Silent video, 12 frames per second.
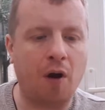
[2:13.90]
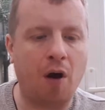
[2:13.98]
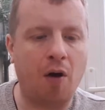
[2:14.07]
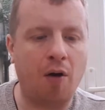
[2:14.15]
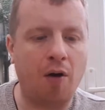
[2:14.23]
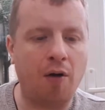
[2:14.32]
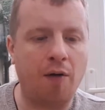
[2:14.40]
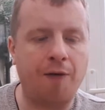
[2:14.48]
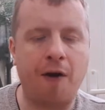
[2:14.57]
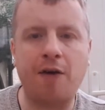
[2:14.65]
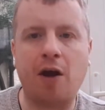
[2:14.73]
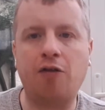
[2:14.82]
are a
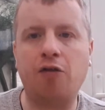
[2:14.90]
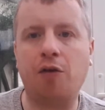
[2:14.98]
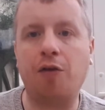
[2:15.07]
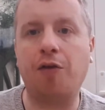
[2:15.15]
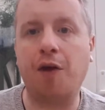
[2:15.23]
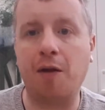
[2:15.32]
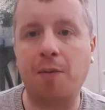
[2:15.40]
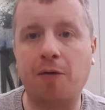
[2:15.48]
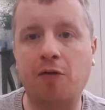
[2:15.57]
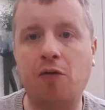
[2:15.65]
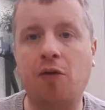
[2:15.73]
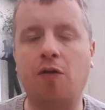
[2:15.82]
variation of theme.
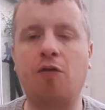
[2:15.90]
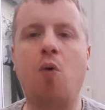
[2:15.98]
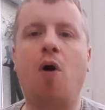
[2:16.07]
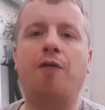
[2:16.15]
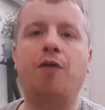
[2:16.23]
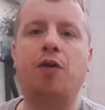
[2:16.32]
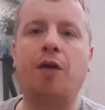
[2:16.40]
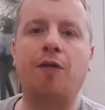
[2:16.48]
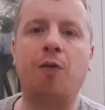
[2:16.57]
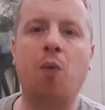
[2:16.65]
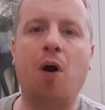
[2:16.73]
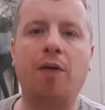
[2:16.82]
There's, there's quite a few
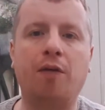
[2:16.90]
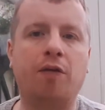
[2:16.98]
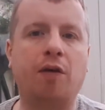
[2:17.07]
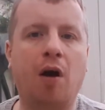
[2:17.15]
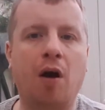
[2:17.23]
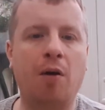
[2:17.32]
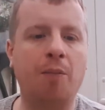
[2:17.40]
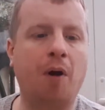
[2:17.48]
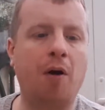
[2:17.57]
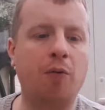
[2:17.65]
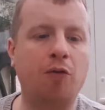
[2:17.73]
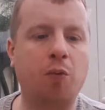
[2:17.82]
different ones. Um,
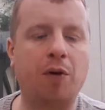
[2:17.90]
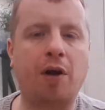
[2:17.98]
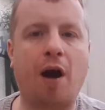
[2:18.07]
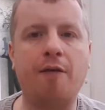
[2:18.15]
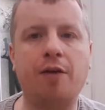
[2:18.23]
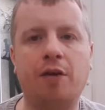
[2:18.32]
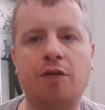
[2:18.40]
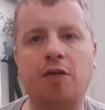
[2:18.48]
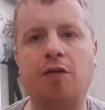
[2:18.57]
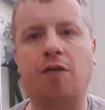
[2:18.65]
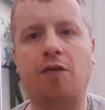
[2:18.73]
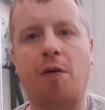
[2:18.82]
I just want to cover this
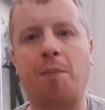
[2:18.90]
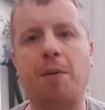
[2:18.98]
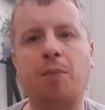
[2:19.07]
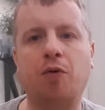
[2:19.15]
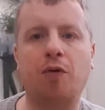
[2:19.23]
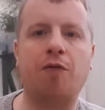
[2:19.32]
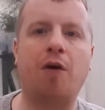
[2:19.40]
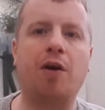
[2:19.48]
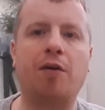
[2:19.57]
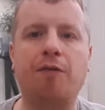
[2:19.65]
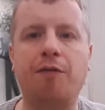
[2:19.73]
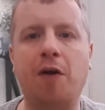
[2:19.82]
because some people do find
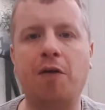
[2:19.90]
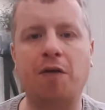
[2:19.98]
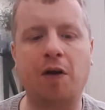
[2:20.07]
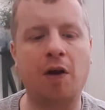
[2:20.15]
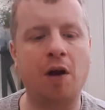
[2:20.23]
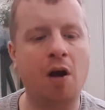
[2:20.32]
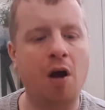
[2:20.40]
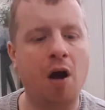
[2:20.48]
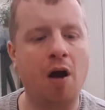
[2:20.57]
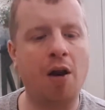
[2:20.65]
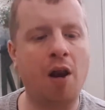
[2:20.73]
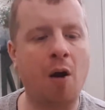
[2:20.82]
it confusing.
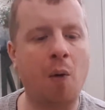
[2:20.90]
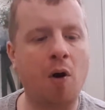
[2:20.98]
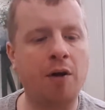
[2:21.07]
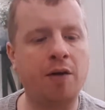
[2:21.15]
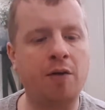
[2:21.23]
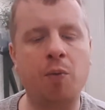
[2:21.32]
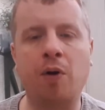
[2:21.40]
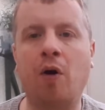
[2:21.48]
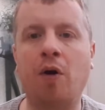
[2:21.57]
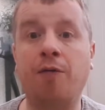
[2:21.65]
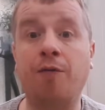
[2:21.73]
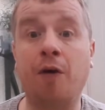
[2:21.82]
I know I did when
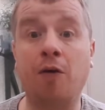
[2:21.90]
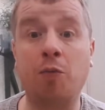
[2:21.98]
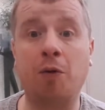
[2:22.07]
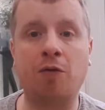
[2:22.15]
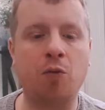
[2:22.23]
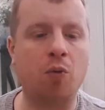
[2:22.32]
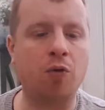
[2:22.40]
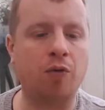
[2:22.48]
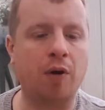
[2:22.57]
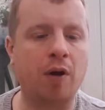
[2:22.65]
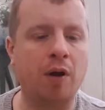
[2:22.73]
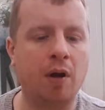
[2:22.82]
I first went to
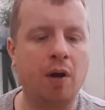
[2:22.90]
order